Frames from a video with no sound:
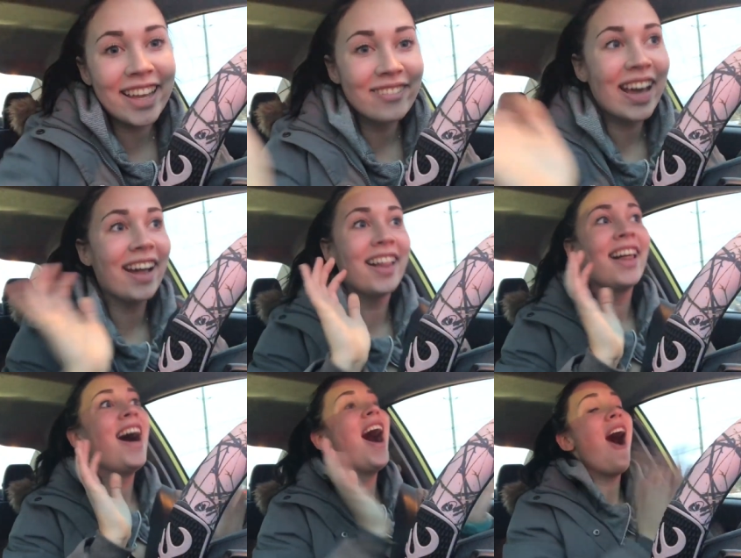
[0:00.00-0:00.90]
email.
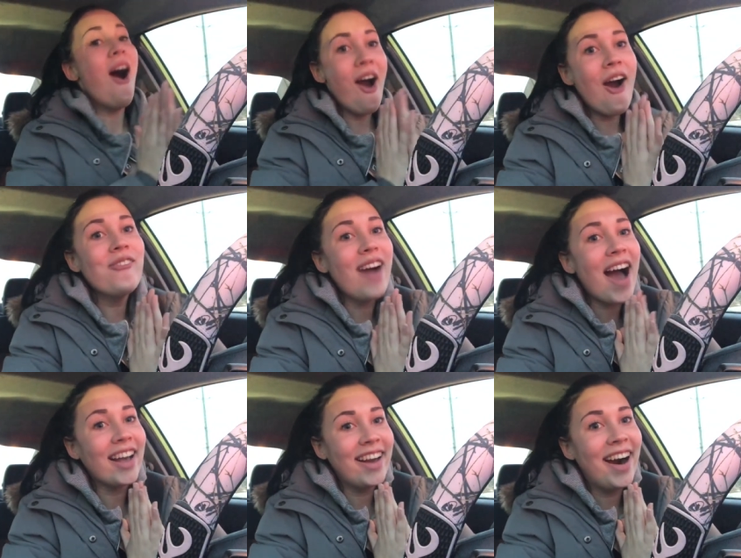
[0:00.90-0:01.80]
Oh
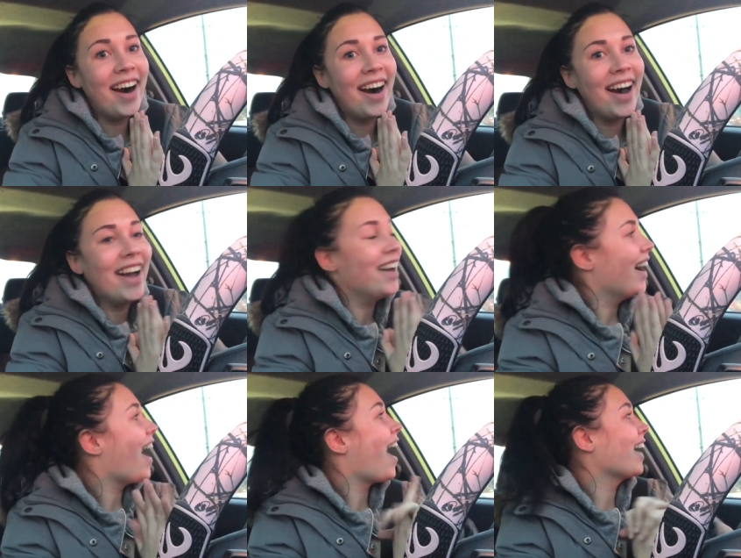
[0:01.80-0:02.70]
my god!
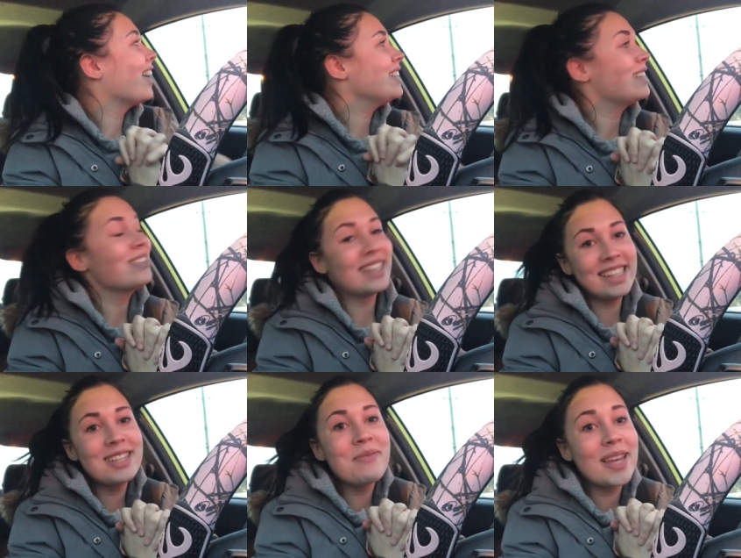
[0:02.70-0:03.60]
I got
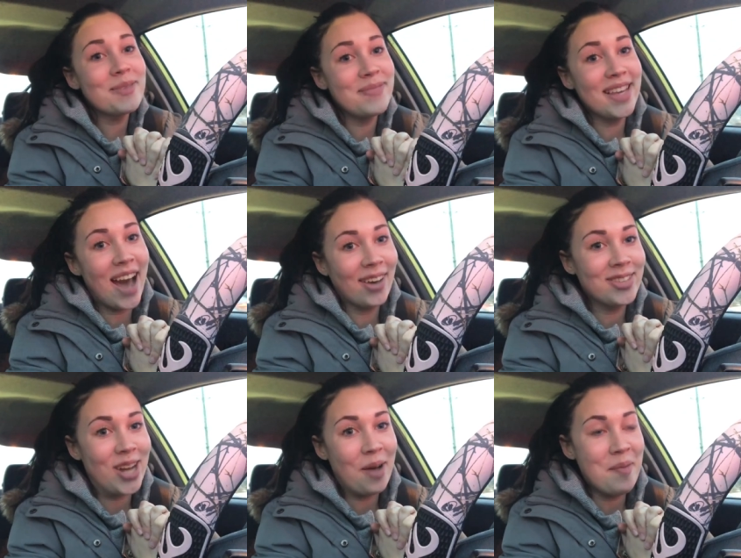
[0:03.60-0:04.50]
chosen to be a PF
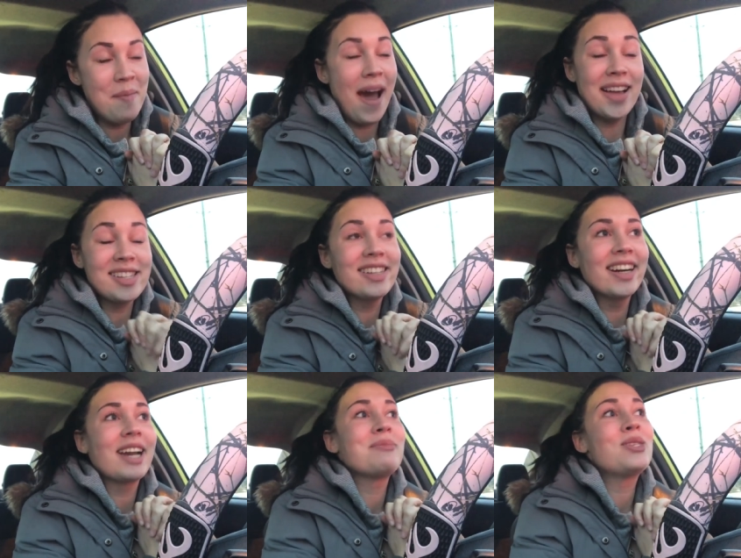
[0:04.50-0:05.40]
Shop ambassador
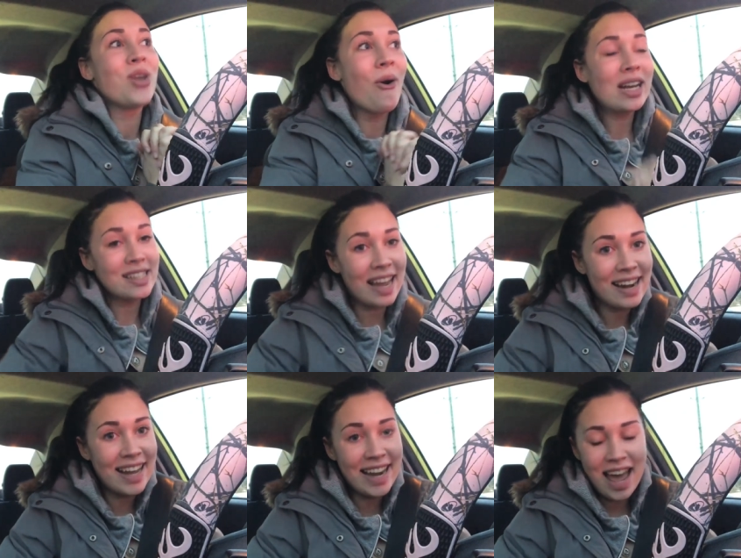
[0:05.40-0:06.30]
and I'm so
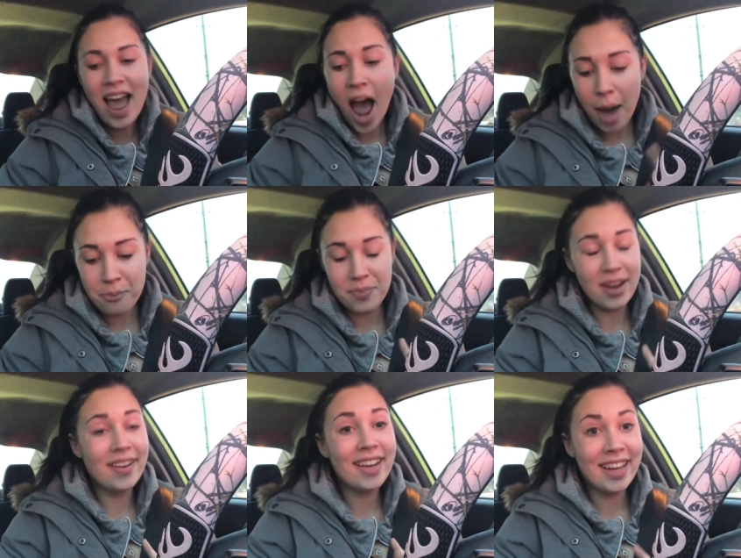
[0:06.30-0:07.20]
excited. I'm
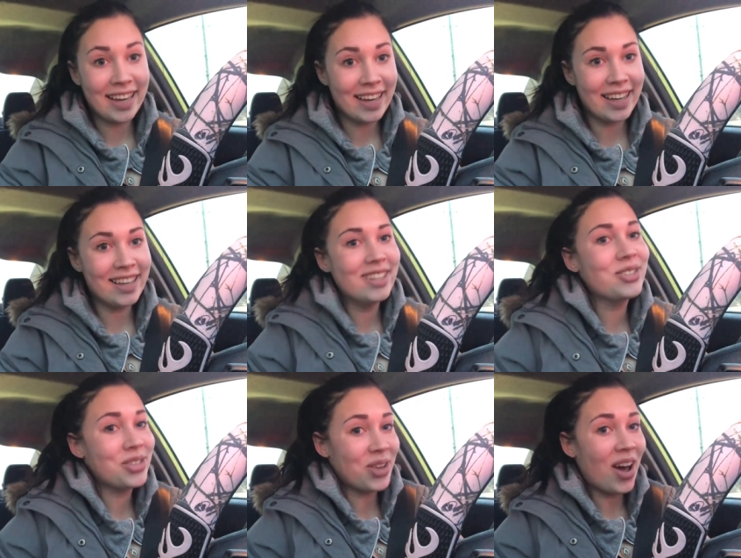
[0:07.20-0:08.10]
They're a Canadian
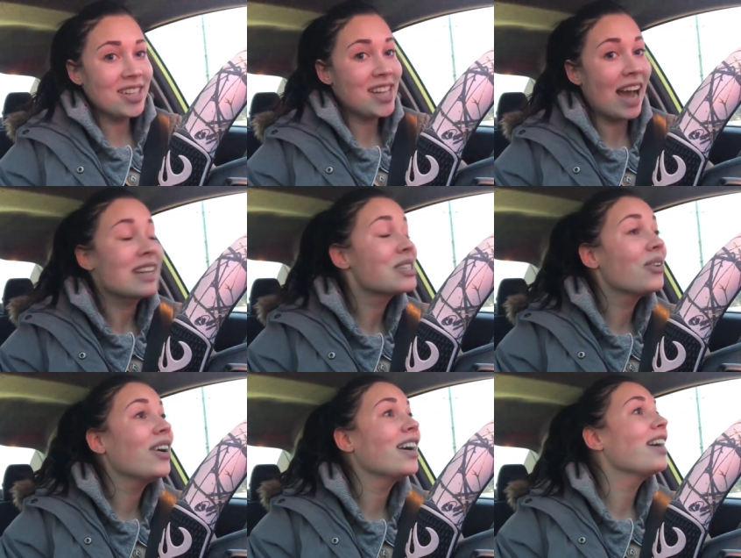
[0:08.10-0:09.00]
dressage tack
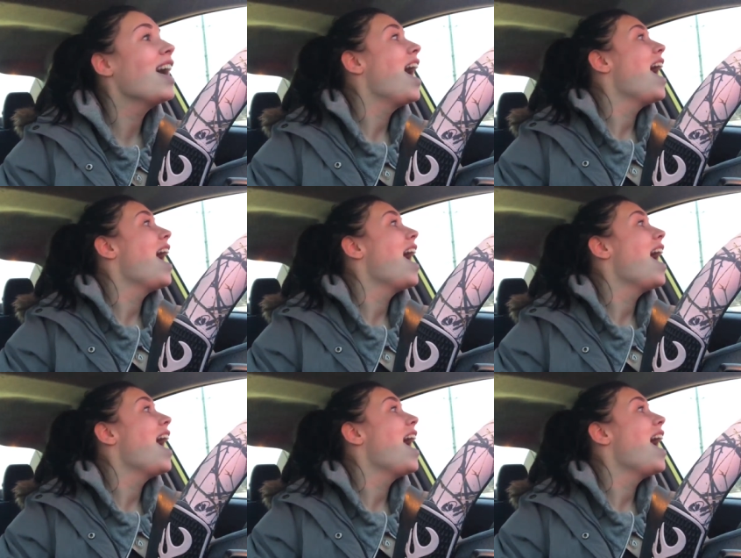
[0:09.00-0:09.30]
store